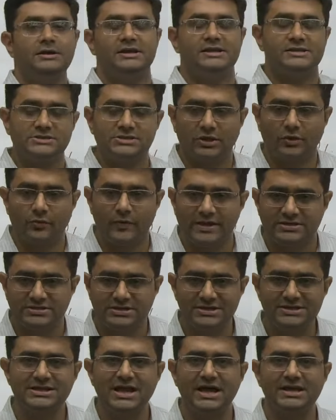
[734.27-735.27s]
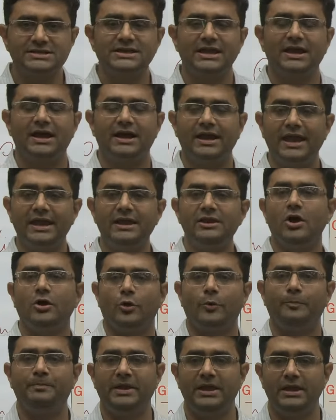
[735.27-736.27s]
So the question is asking again your
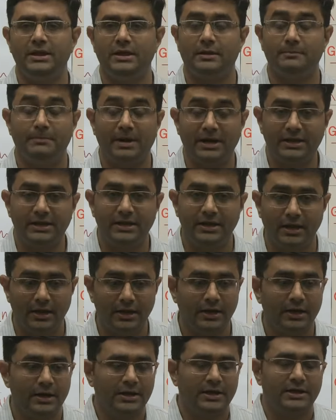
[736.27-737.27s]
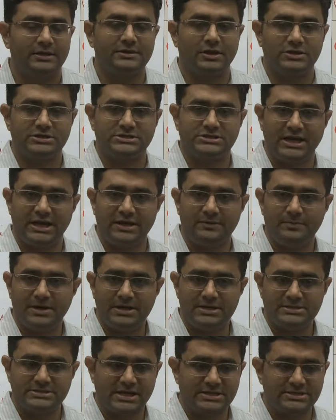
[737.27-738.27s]
opinion, but here the statement
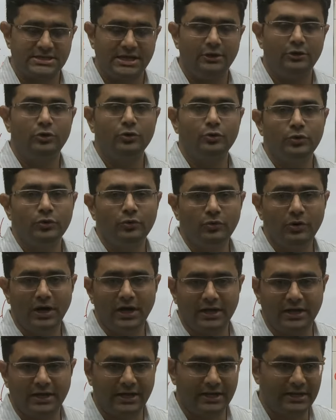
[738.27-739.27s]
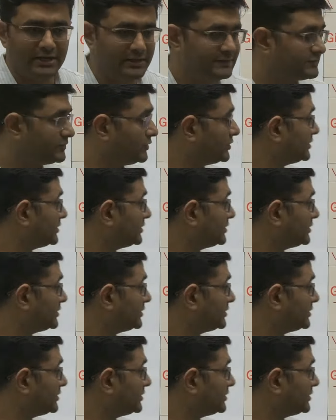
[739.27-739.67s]
is asking, do you agree? So